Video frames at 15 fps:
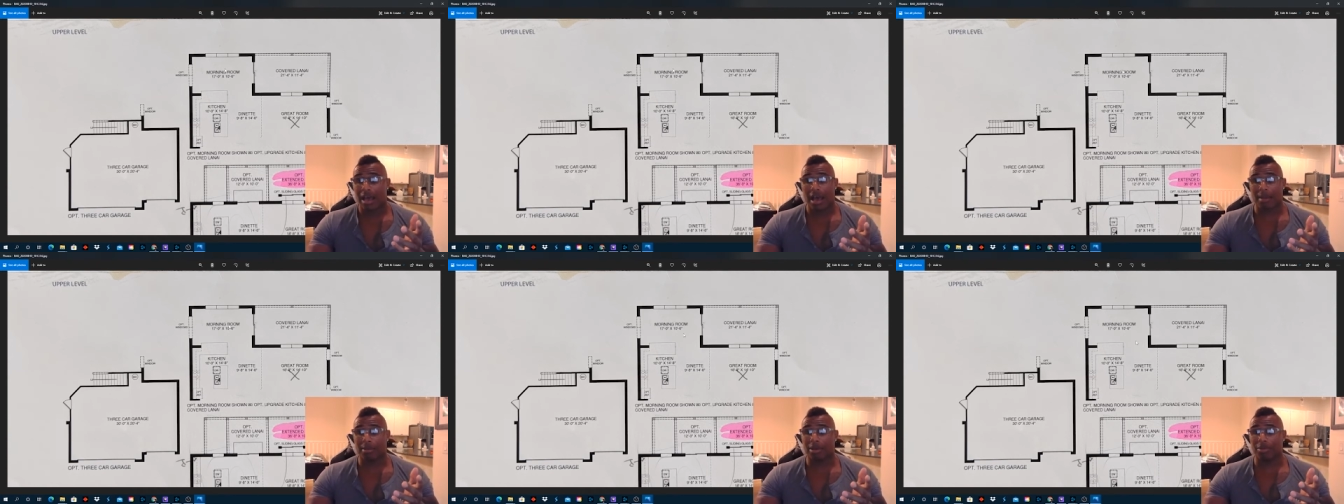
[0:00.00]

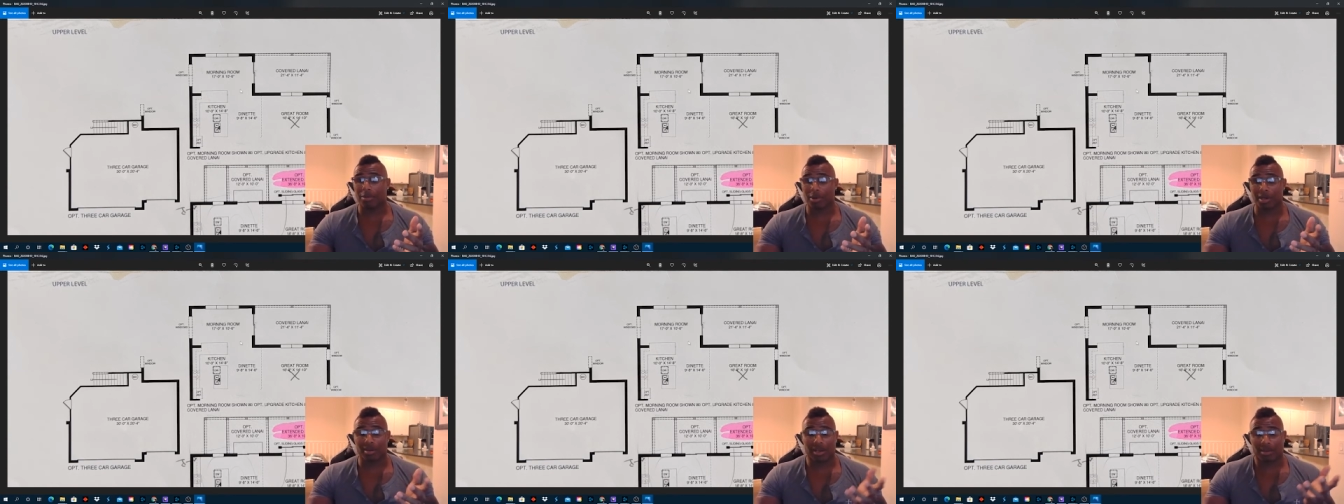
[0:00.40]
I mean,
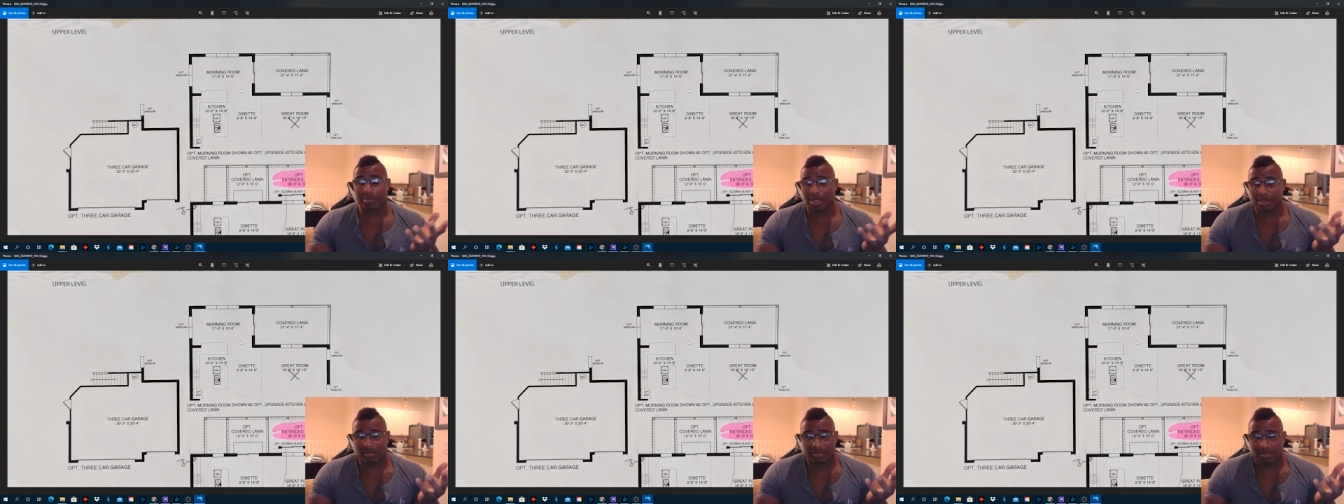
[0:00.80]
we're I
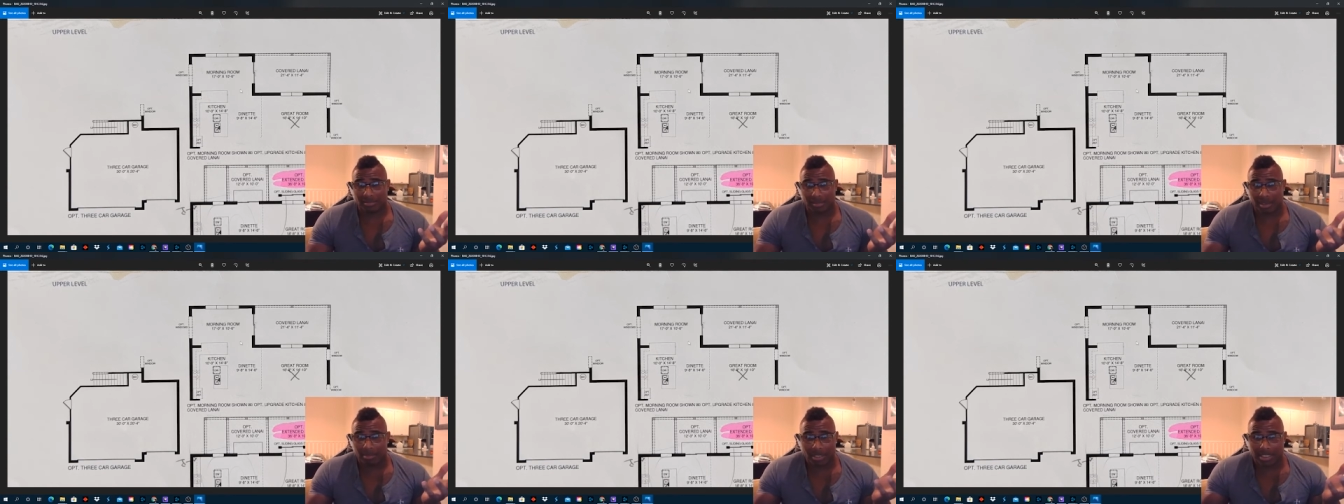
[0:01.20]
mean,
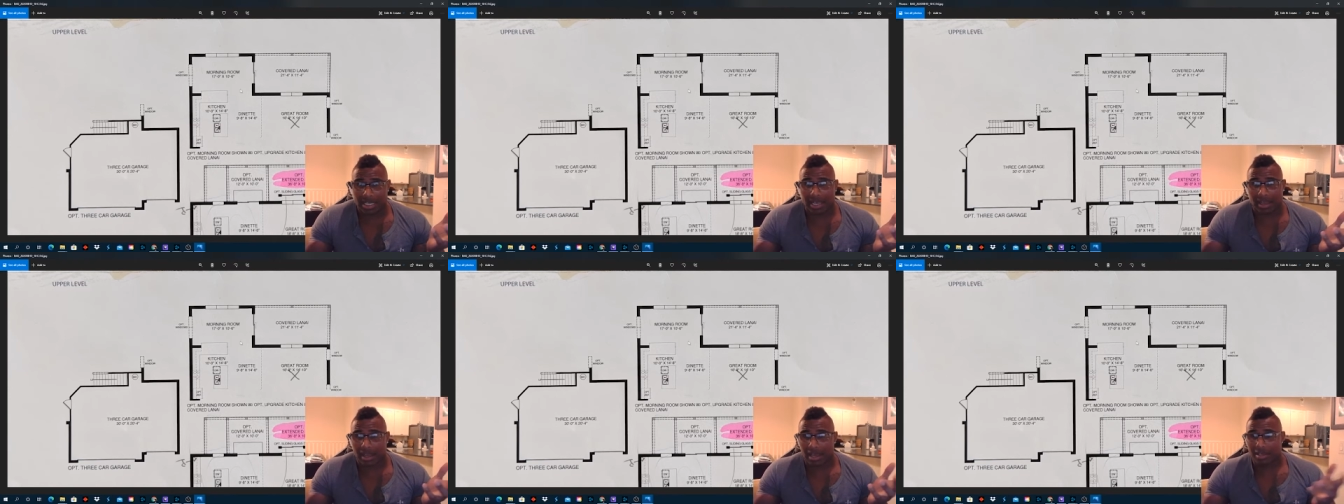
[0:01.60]
I'm a
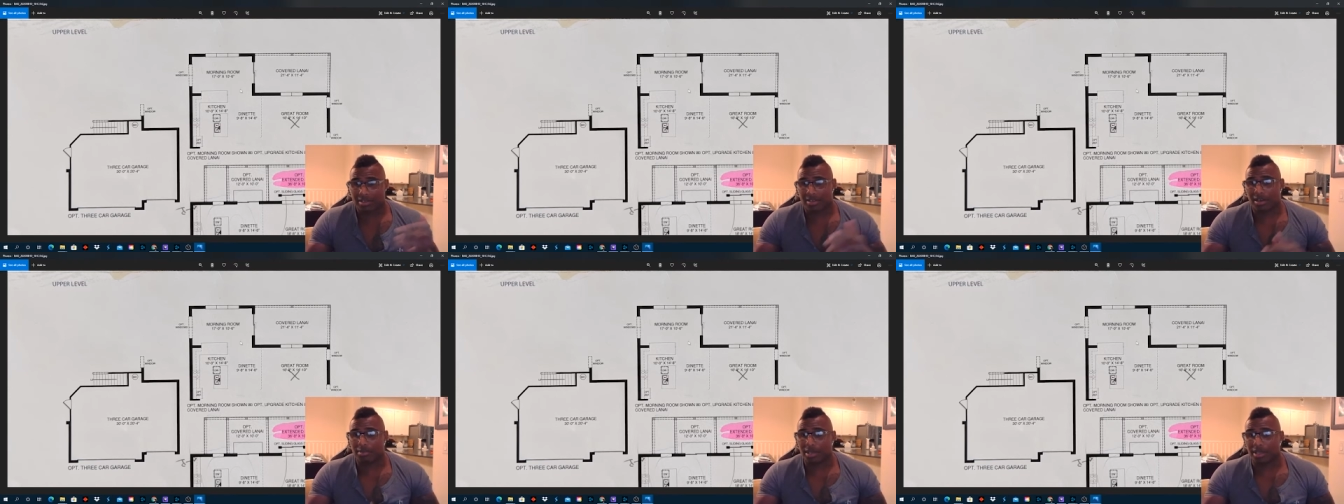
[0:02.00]
tech guy,
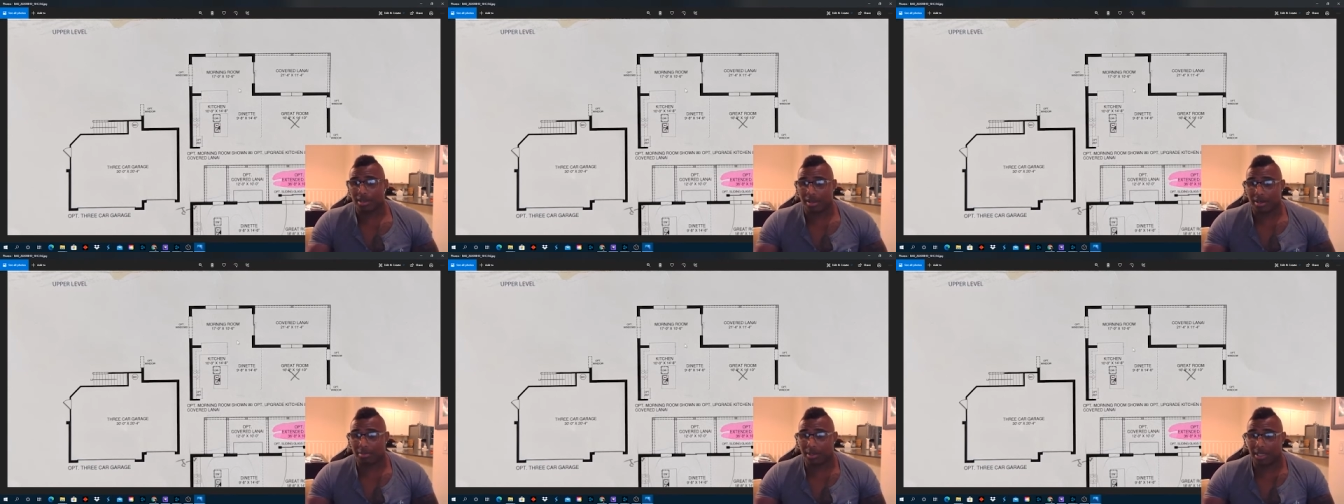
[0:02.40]
so I'm either
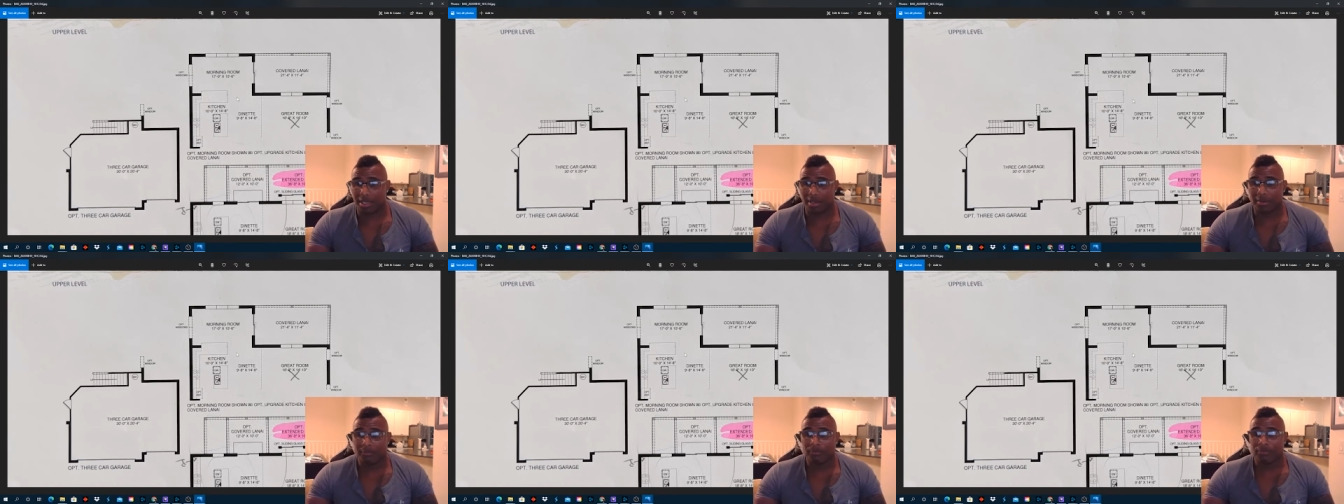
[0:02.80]
going to be